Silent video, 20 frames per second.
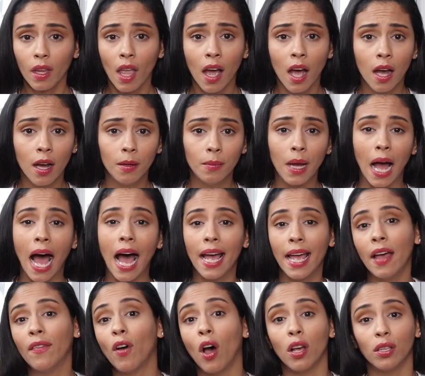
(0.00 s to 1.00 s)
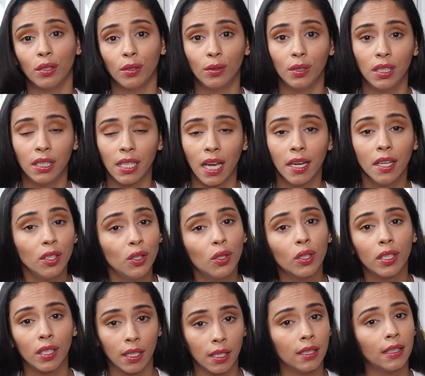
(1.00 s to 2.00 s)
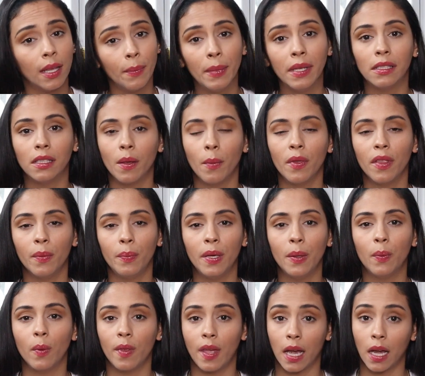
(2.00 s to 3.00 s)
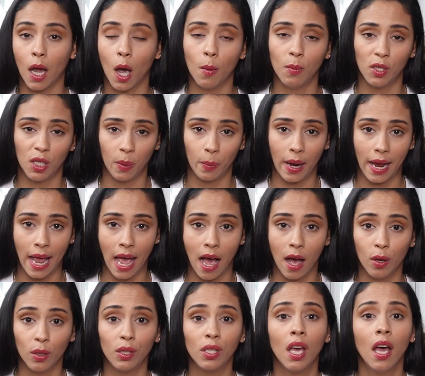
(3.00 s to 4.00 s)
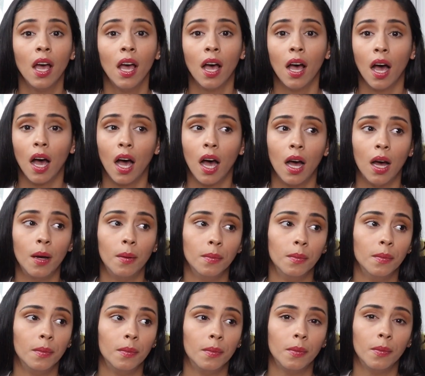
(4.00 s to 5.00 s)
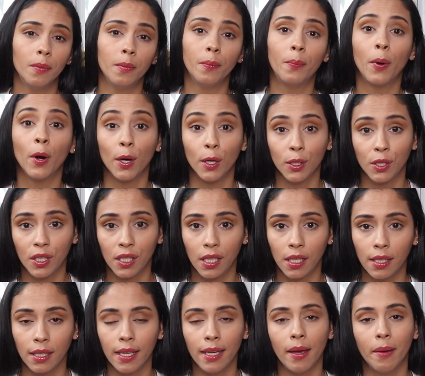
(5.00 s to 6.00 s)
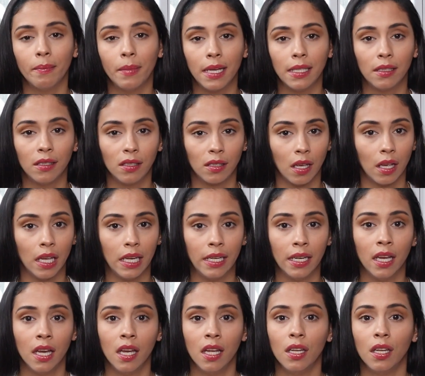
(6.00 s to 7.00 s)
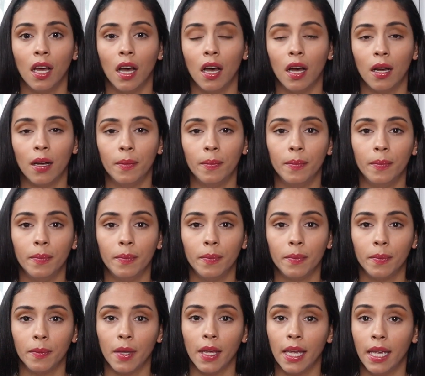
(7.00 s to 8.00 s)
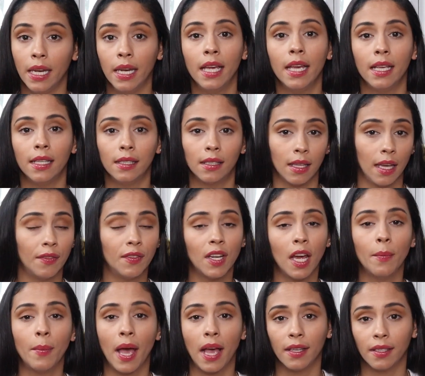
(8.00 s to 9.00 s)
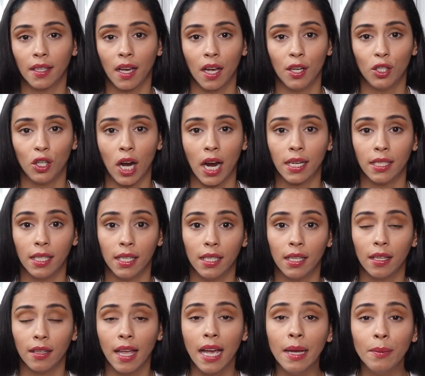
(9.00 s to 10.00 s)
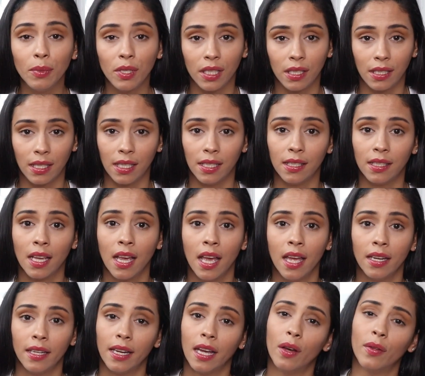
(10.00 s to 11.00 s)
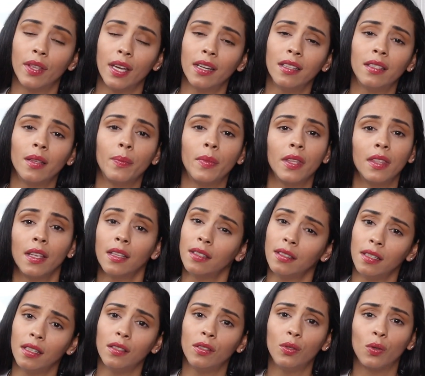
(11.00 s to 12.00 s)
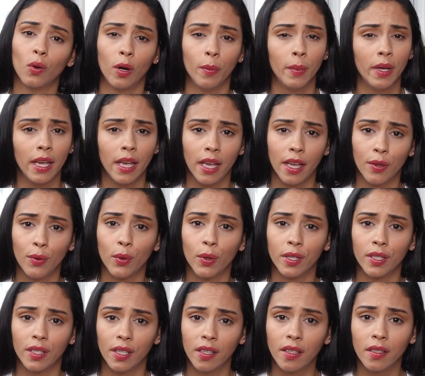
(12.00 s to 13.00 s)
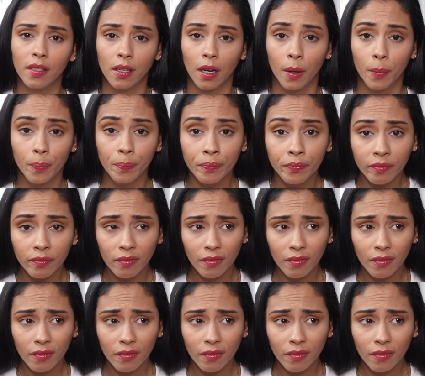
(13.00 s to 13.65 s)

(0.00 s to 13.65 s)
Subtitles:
I have also decided to limit some of the people that come to my house. Personally, my son, in his lifetime, has contracted Lyme disease. Now, that is something that stays dormant in your system